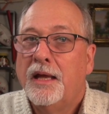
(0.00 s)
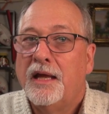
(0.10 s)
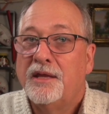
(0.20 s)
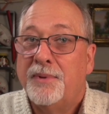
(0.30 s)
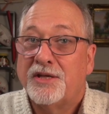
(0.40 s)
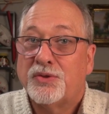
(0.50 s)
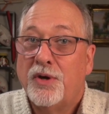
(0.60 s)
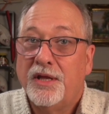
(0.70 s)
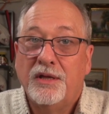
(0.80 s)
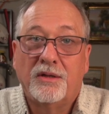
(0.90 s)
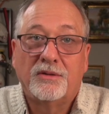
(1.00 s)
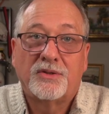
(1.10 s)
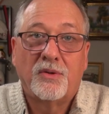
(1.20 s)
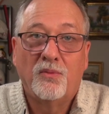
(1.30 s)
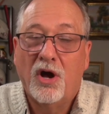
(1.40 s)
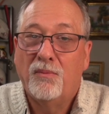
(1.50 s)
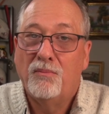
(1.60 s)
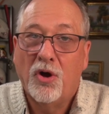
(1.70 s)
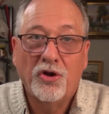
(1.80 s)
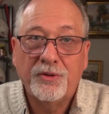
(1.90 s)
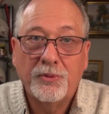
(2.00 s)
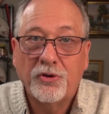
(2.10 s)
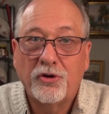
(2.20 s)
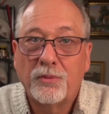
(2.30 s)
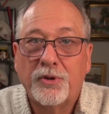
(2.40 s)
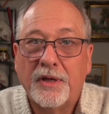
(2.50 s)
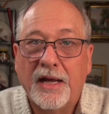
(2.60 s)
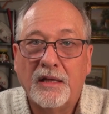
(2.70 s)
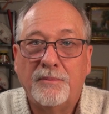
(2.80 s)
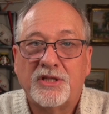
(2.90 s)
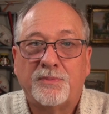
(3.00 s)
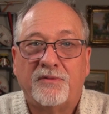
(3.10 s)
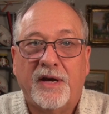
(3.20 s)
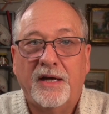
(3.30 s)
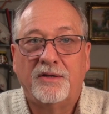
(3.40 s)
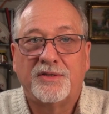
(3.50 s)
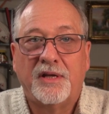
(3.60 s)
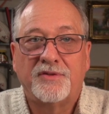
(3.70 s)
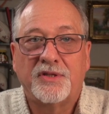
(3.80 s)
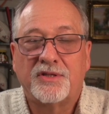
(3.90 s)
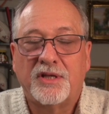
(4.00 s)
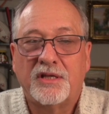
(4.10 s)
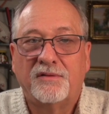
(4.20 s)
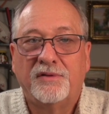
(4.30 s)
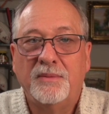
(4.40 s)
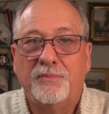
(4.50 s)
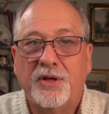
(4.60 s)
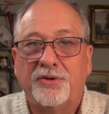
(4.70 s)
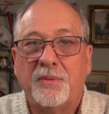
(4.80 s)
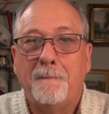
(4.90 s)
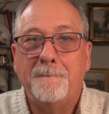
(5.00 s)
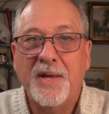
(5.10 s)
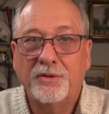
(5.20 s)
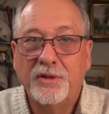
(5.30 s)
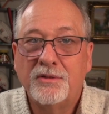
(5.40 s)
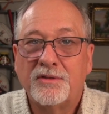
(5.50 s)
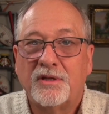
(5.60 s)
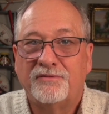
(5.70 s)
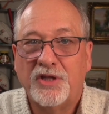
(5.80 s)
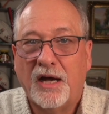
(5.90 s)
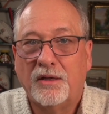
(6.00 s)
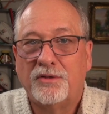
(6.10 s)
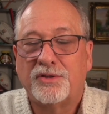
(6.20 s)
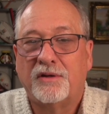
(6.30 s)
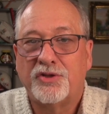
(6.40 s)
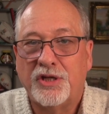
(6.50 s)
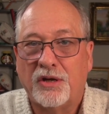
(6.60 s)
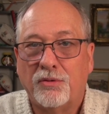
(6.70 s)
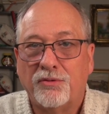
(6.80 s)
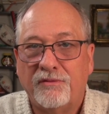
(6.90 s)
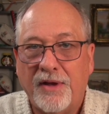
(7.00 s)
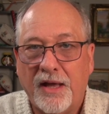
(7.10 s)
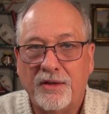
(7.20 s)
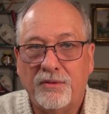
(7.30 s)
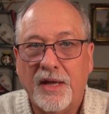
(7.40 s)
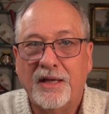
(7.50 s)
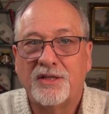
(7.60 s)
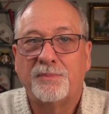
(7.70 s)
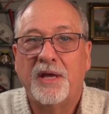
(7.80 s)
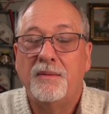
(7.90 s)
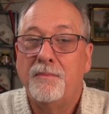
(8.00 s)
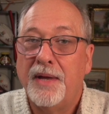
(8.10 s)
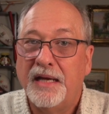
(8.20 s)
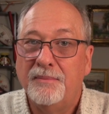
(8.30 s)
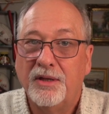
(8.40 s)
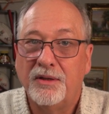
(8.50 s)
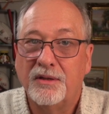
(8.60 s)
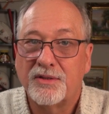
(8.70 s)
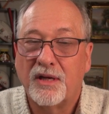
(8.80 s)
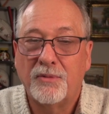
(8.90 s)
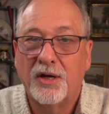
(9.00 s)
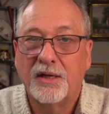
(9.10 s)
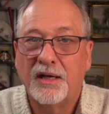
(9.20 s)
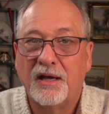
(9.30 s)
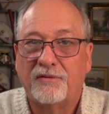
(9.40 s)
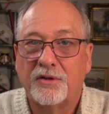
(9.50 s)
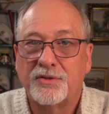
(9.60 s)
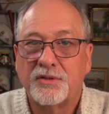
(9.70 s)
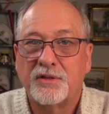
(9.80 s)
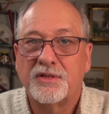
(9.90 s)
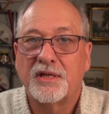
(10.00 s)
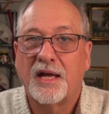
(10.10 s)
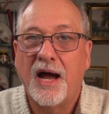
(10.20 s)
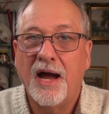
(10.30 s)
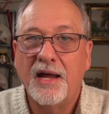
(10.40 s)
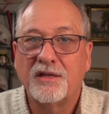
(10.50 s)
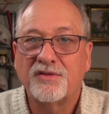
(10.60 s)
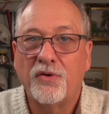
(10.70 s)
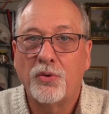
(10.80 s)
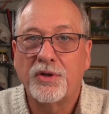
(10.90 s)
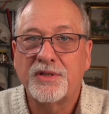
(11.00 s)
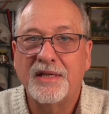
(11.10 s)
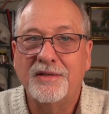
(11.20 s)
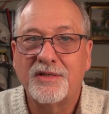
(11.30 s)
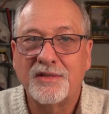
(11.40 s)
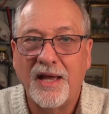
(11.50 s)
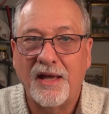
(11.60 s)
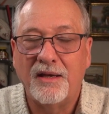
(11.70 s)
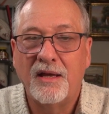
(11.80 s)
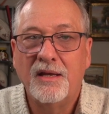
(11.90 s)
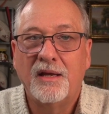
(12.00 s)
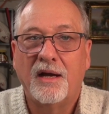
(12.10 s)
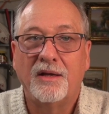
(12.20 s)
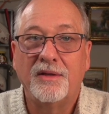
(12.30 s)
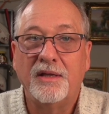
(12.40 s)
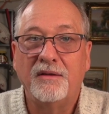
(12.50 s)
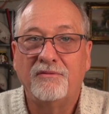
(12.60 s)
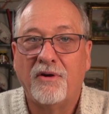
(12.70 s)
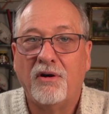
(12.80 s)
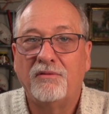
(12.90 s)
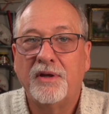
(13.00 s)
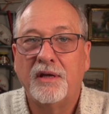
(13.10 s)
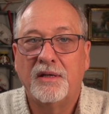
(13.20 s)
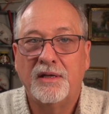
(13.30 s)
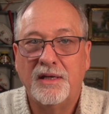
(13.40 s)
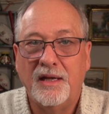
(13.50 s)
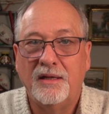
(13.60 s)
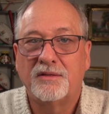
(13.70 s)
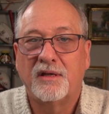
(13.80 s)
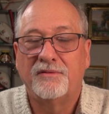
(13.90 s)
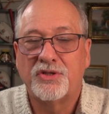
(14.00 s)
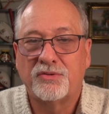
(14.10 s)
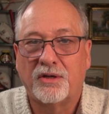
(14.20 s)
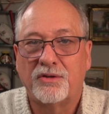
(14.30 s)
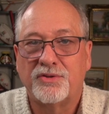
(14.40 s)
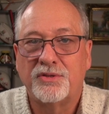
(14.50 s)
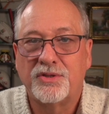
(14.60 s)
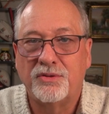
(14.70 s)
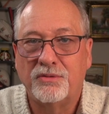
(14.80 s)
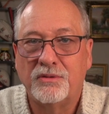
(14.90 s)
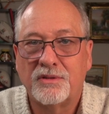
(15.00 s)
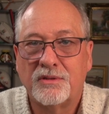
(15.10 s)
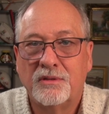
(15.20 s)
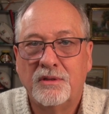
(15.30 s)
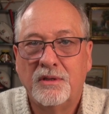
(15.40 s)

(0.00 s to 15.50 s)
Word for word: In the past 20 years, while multiple corporate LMS providers have successively built billions of dollars of shareholder value and spent many millions on marketing efforts, Sakai has focused instead on the evolving needs of instructors and students.